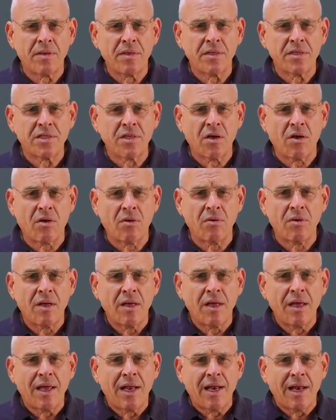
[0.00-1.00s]
so
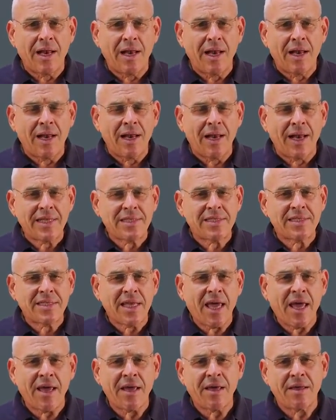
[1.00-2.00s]
let's
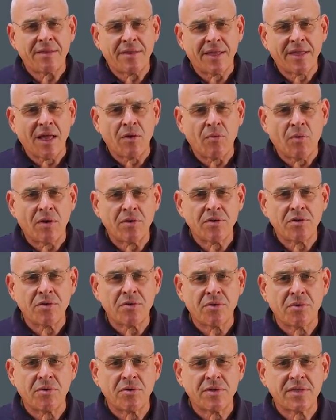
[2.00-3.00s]
say that I want
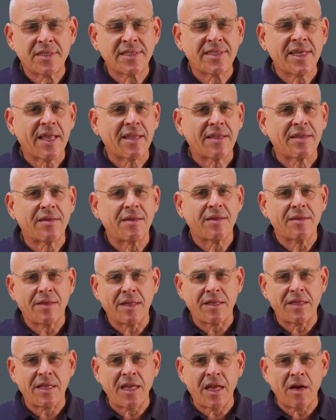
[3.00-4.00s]
to set the
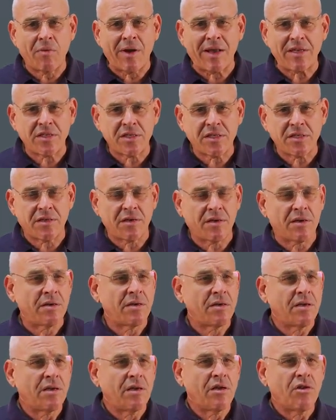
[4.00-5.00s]
D register
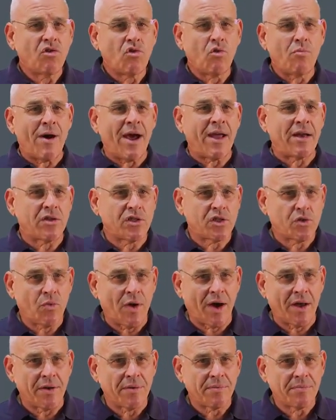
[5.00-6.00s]
to minus
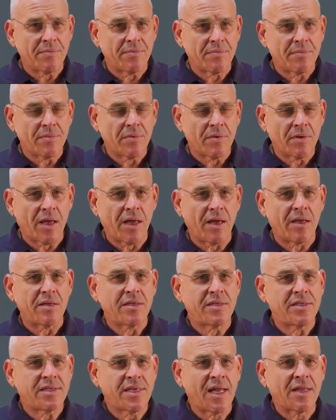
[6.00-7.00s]
1. Okay,
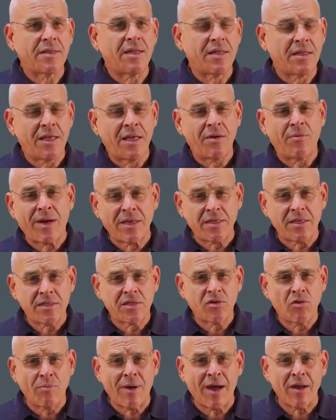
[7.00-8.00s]
set the
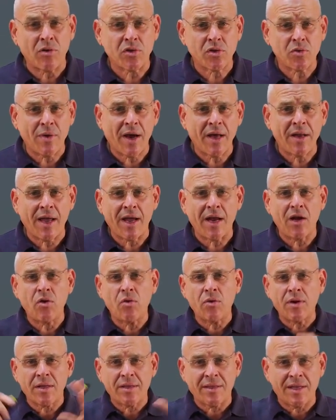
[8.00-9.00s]
register to minus 1. I
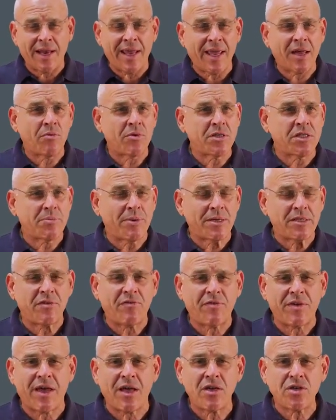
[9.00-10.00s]
look at the language
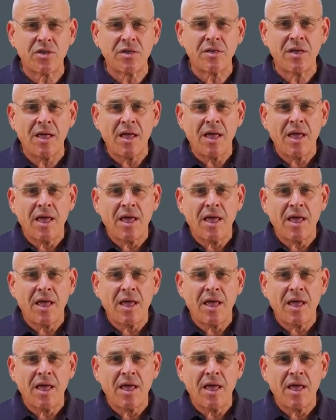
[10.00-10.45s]
specification,